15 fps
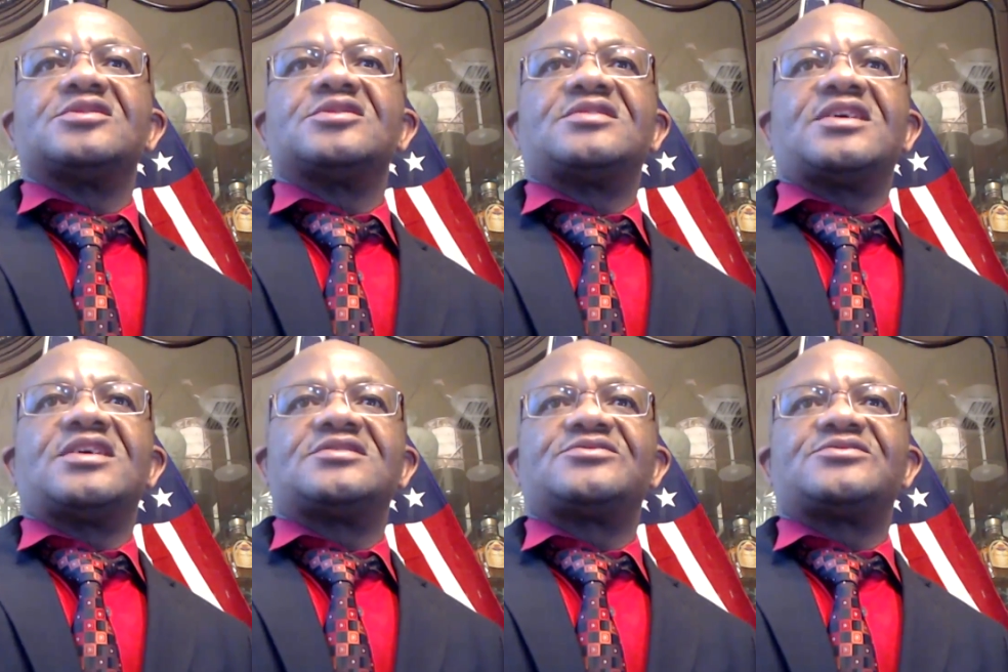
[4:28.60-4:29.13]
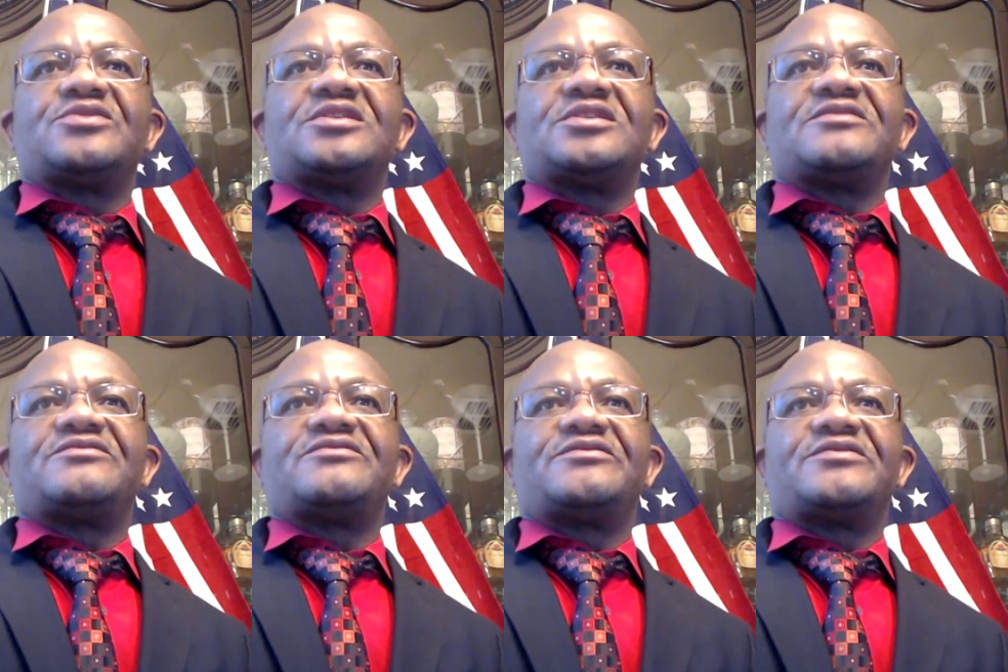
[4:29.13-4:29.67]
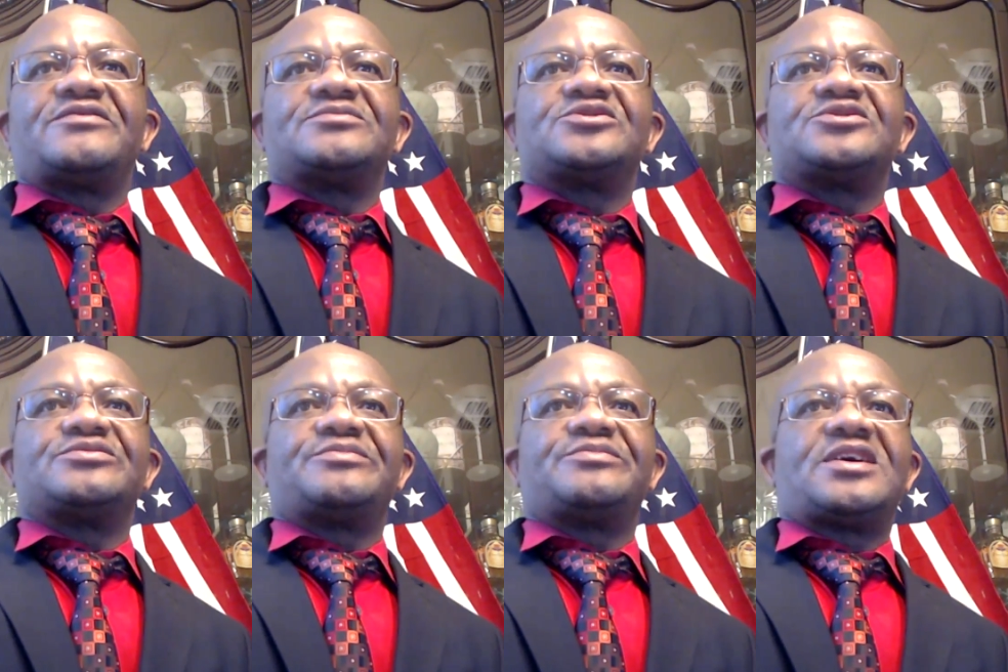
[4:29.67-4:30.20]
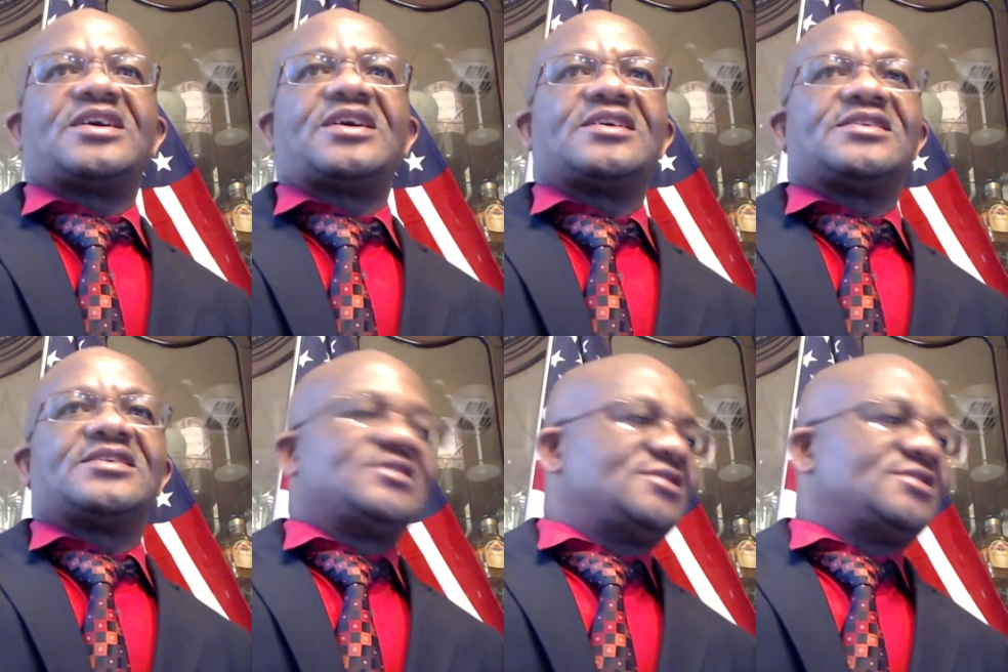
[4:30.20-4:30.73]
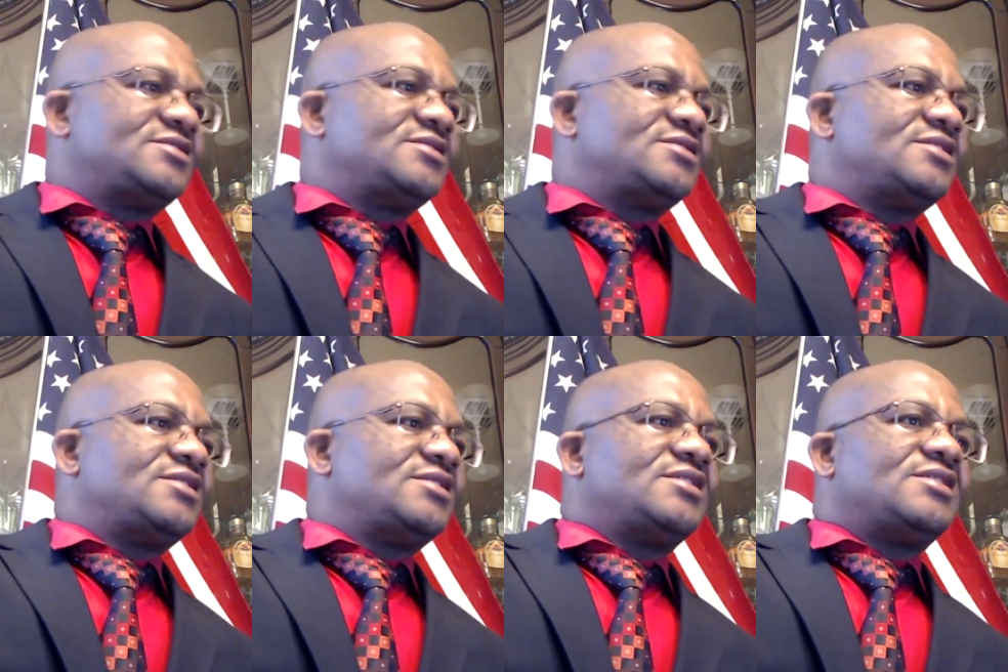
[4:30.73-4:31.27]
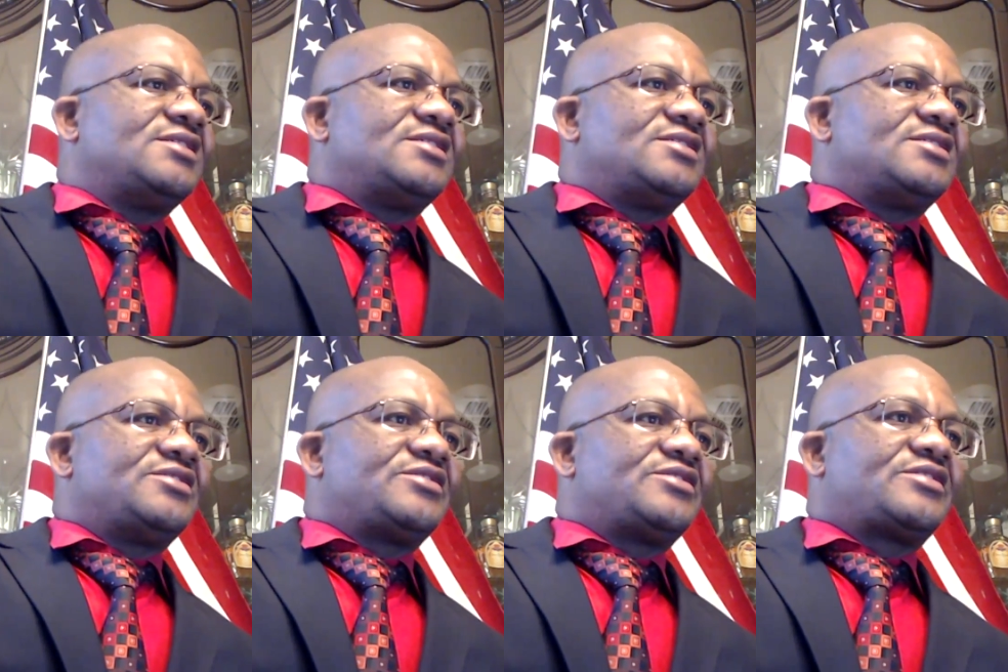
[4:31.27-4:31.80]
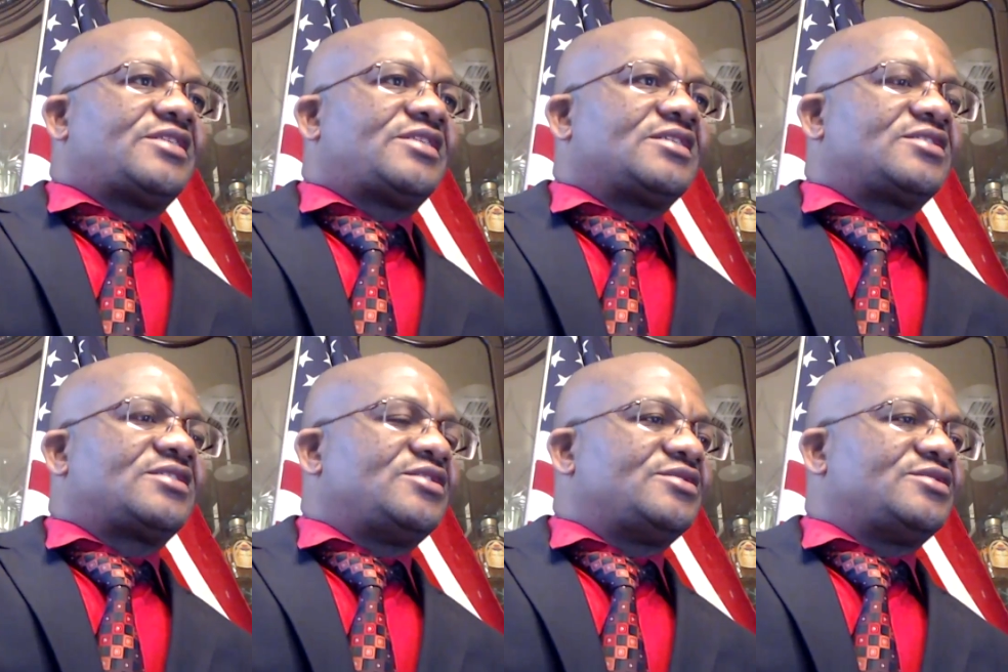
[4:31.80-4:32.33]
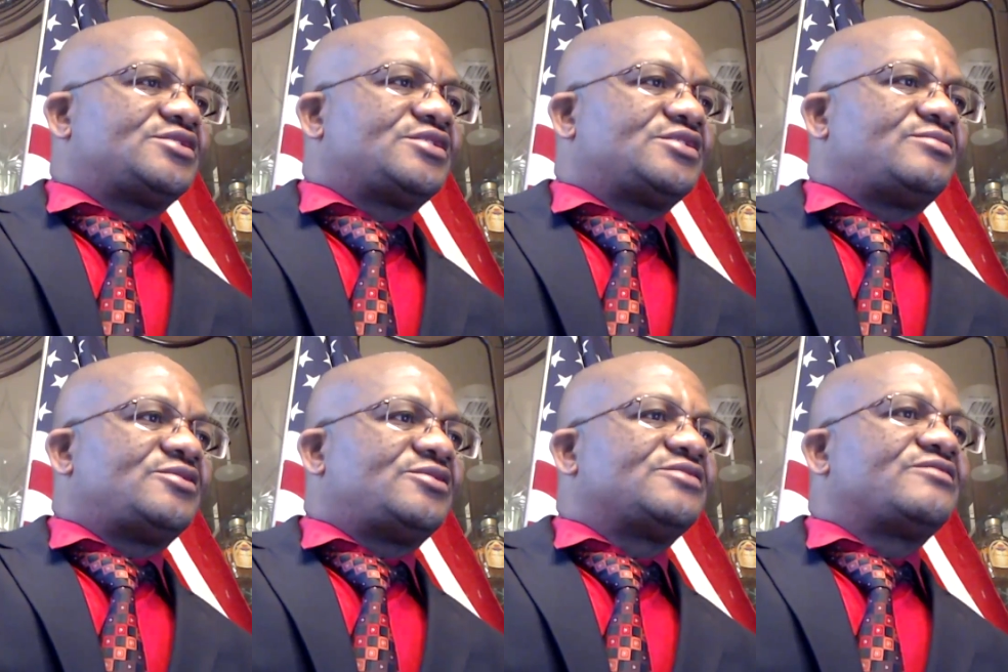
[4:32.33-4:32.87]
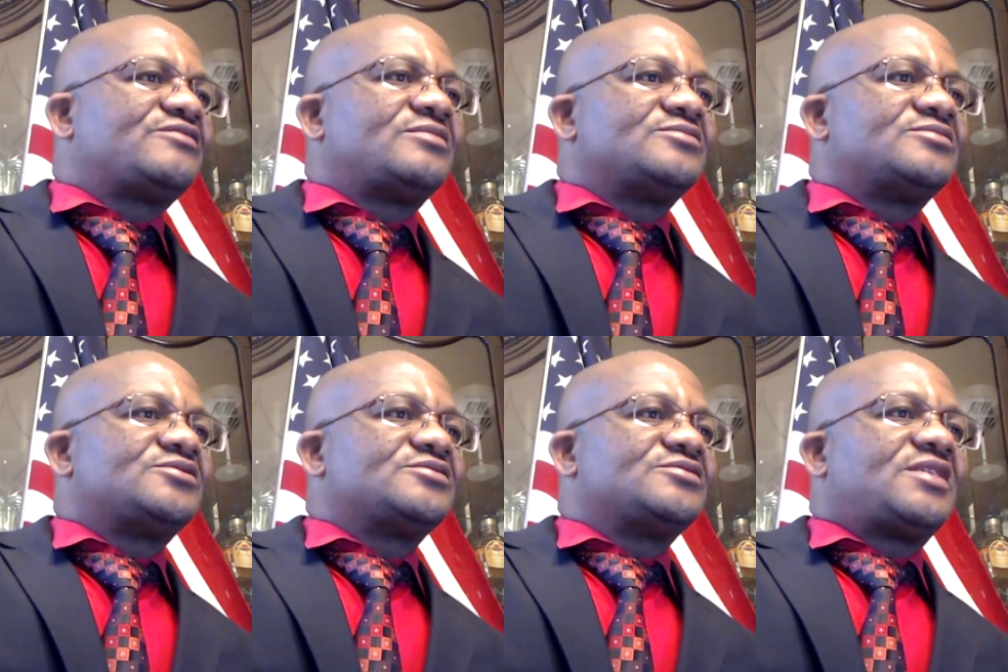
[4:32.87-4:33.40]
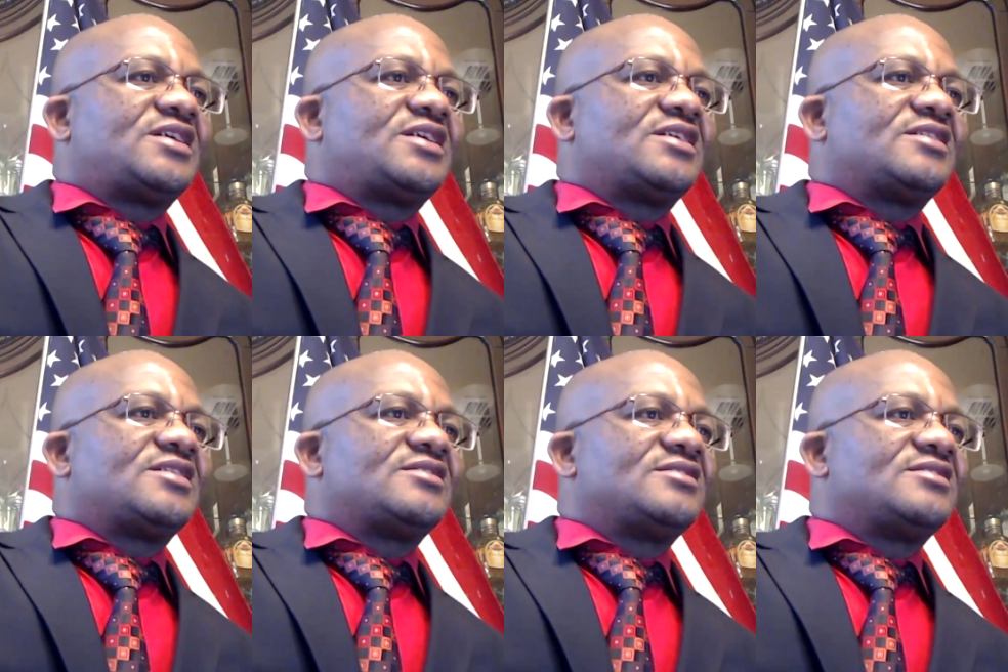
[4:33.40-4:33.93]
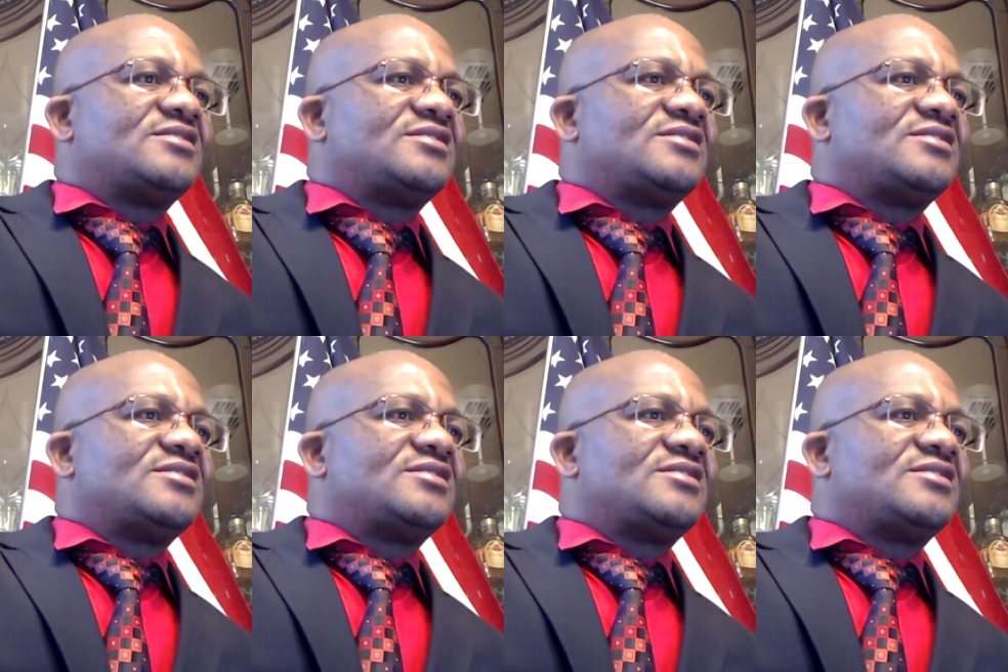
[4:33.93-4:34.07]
that's wonderful from Dubai. Thank you so much from Dubai.